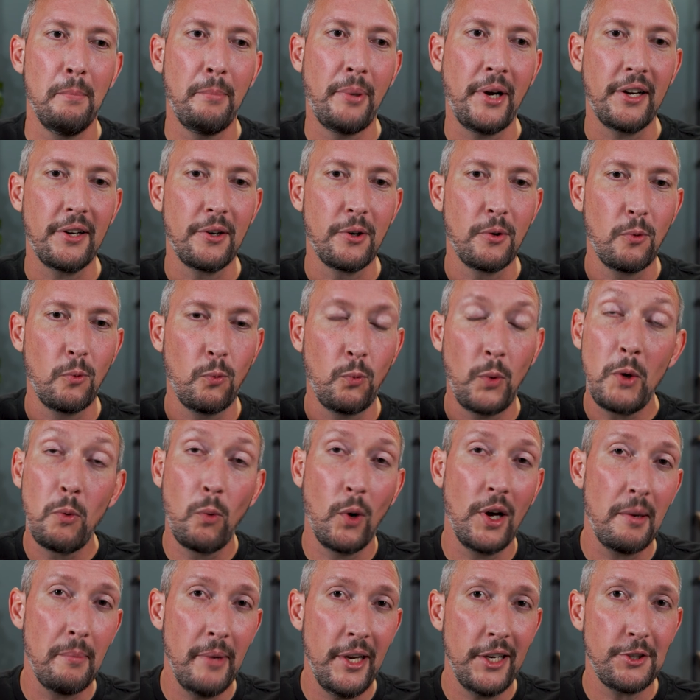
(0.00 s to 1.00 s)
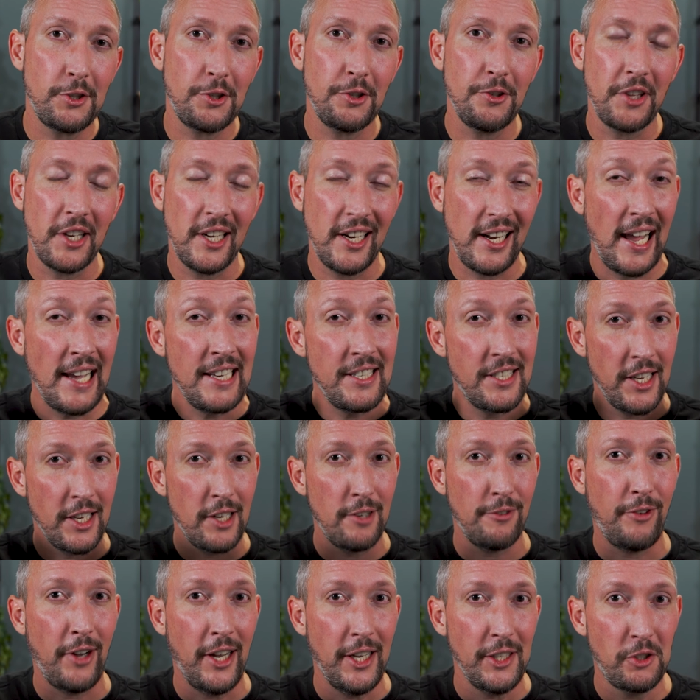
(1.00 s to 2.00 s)
But we want to make sure that it
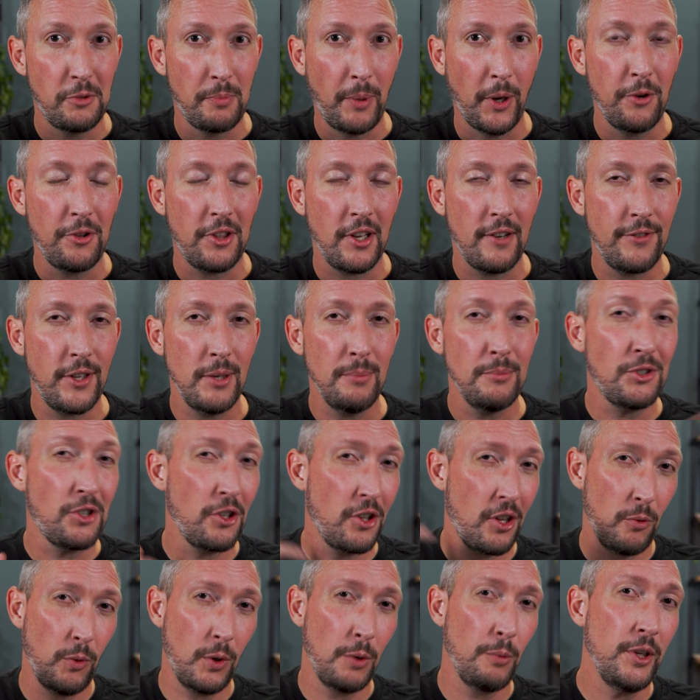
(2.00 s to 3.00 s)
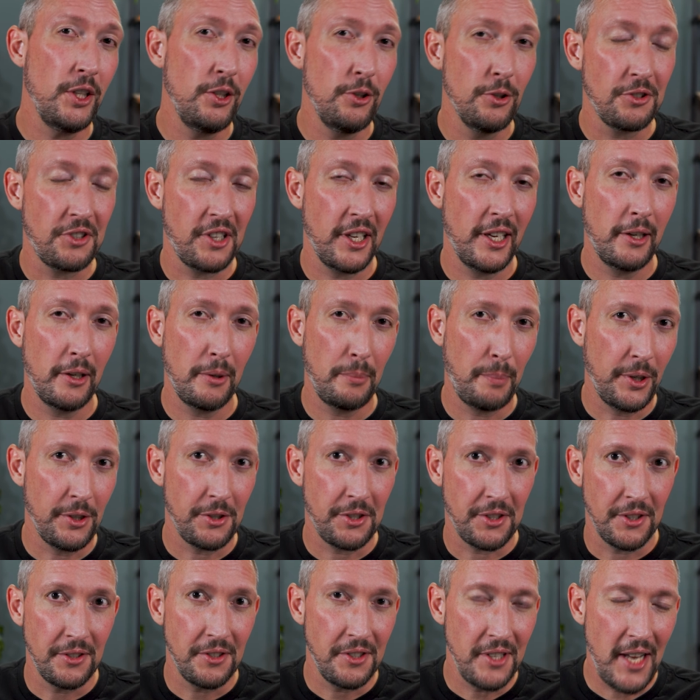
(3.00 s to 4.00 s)
identifies both of them so that when we use that
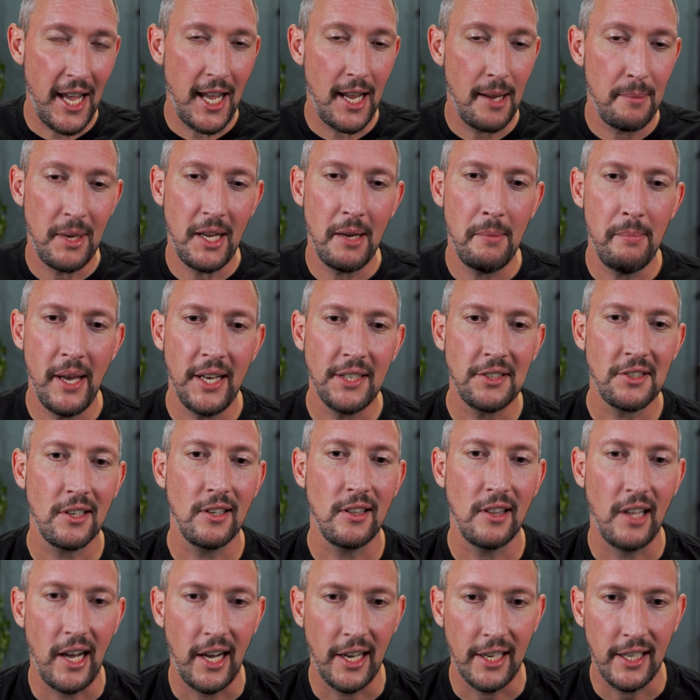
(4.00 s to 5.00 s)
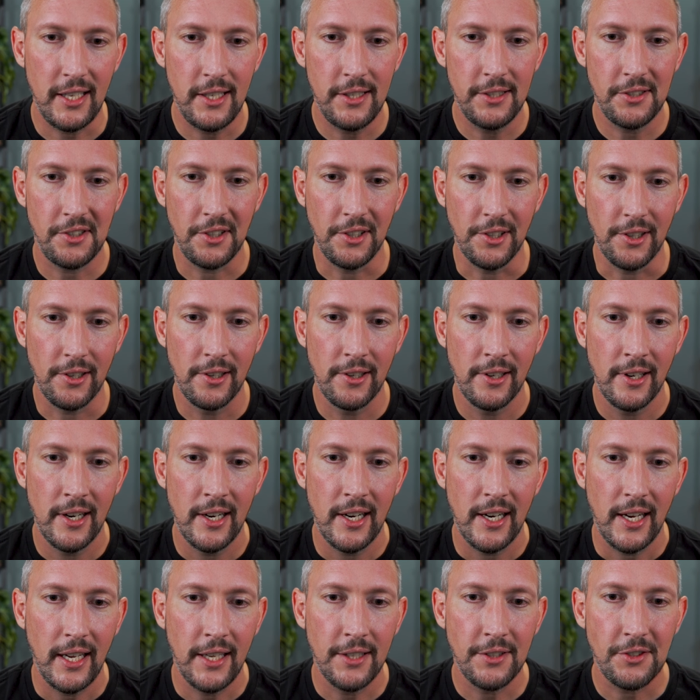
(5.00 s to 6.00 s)
person's name, it makes it a lot easier.
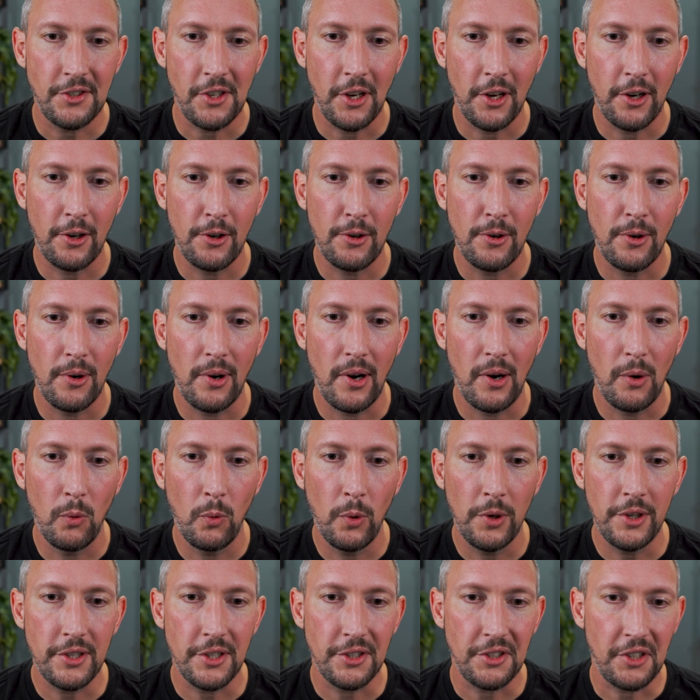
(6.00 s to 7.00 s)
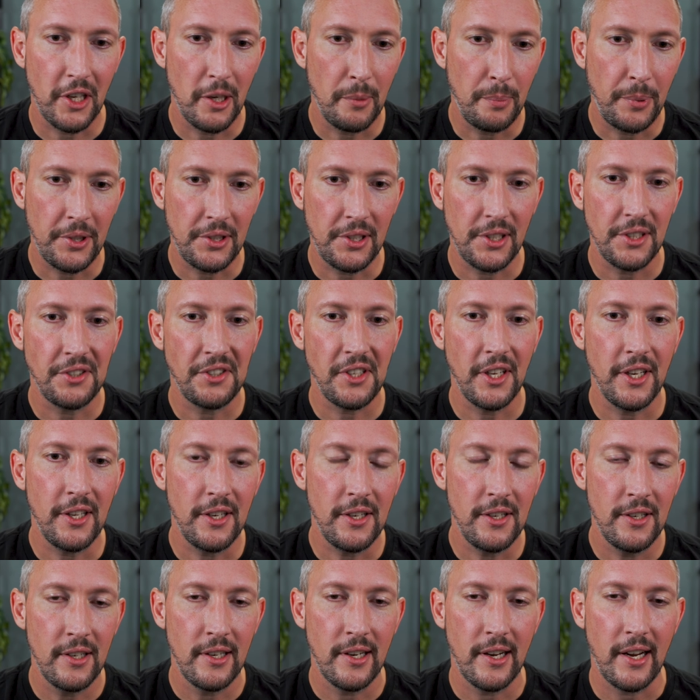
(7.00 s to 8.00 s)
And so we're just going to put this
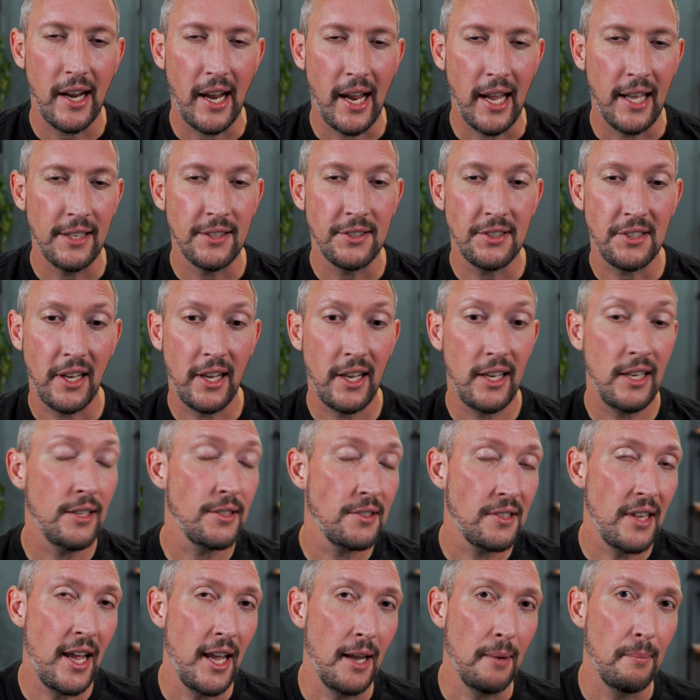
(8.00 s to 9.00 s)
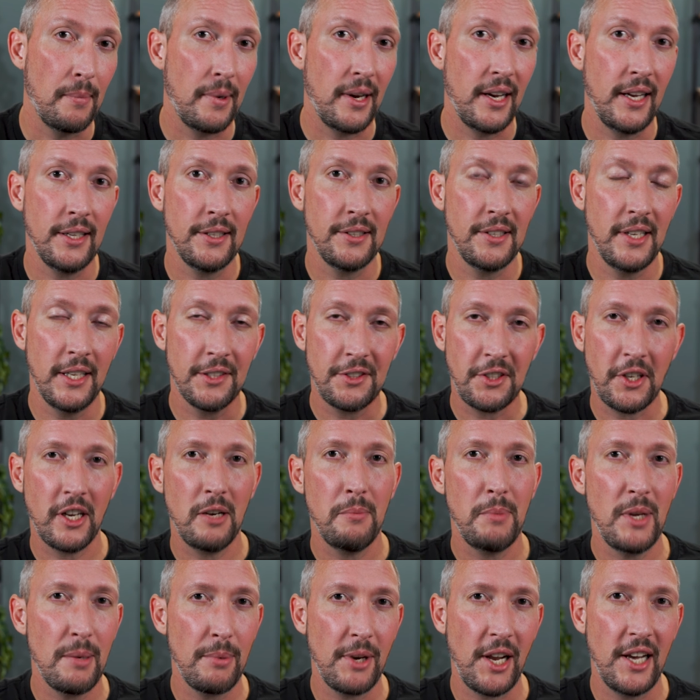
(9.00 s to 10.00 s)
in and say his name, and it's
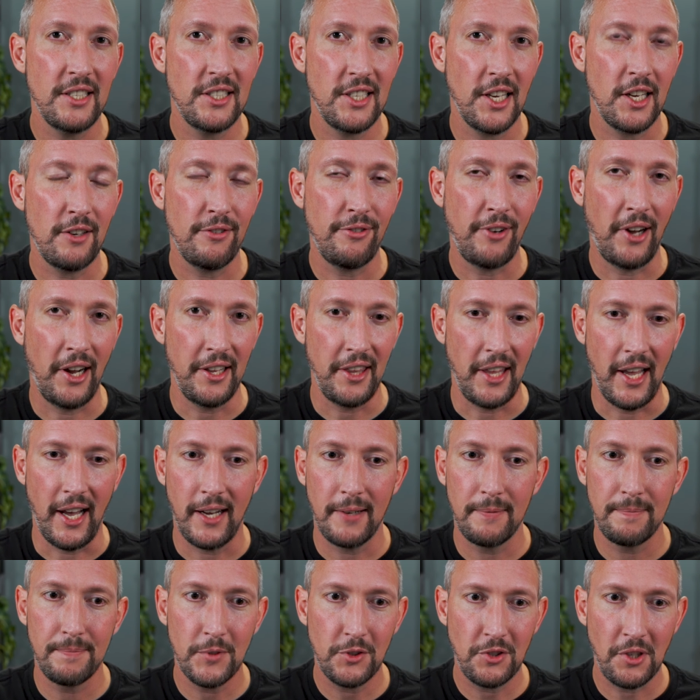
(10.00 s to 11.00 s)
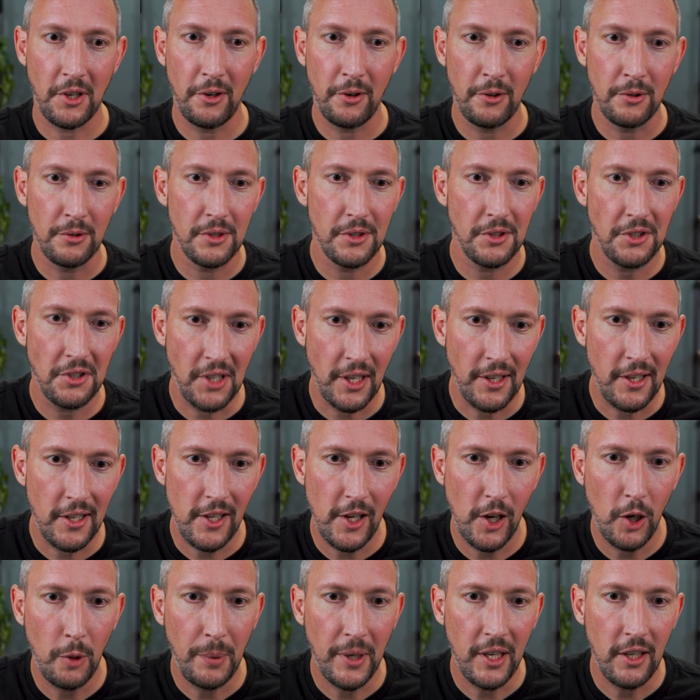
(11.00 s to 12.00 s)
going to be able to identify that. So study
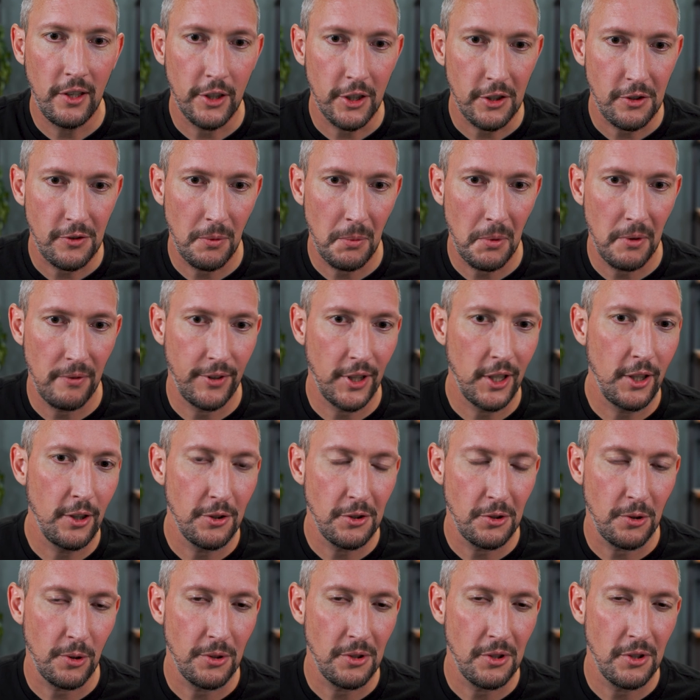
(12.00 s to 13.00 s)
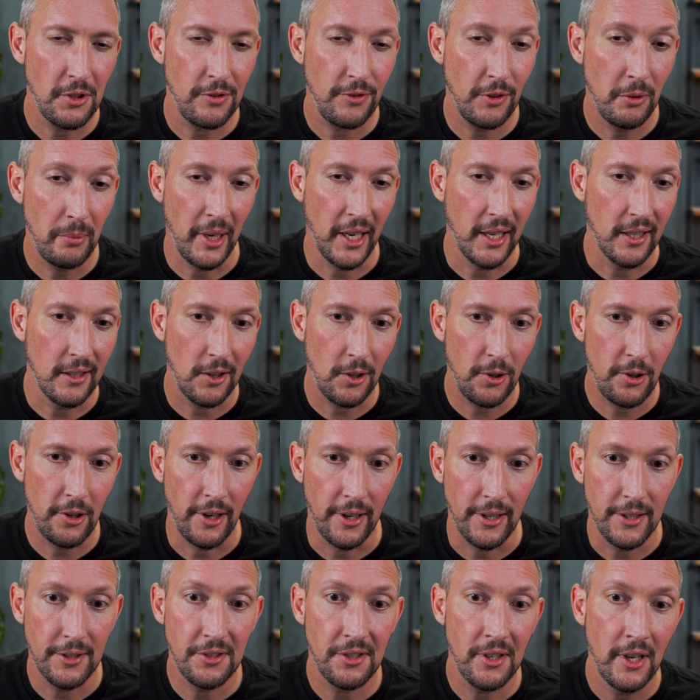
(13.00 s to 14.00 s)
the opening hooks from the video sources from Ed
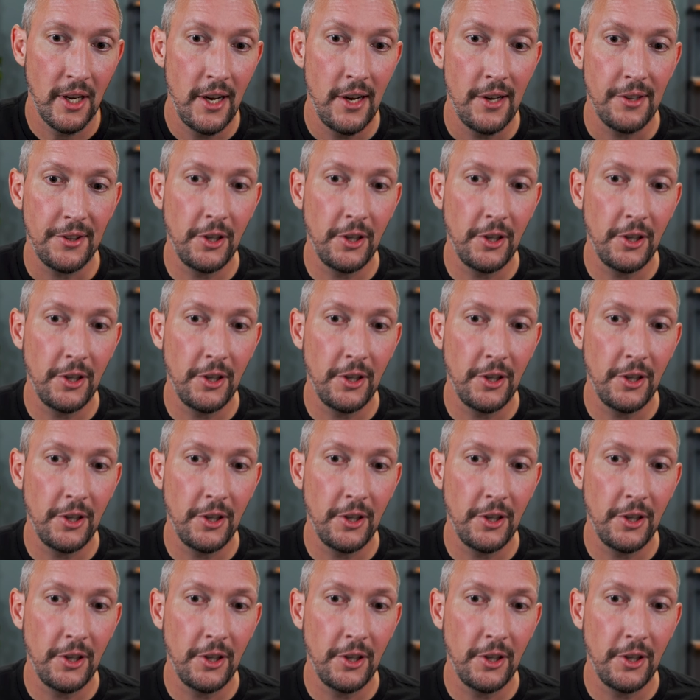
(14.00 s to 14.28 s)
Lawrence.